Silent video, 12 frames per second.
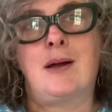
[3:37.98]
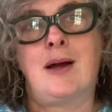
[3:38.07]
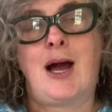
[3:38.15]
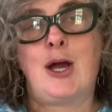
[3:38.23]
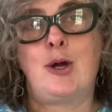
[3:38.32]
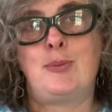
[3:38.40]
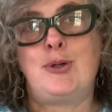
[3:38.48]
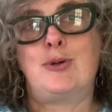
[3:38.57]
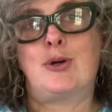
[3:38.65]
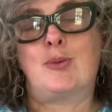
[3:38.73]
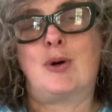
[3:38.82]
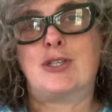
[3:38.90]
I hope you
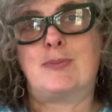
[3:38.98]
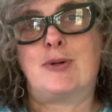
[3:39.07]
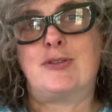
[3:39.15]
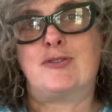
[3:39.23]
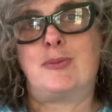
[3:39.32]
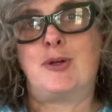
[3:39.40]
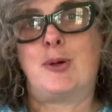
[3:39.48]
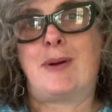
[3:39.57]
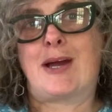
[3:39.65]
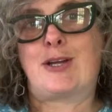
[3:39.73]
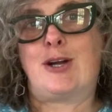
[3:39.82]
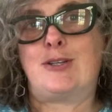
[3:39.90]
can watch birds from your
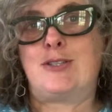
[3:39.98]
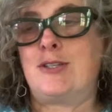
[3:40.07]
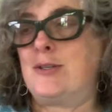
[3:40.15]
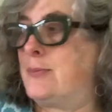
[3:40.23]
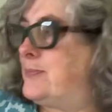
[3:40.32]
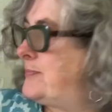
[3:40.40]
backyard too.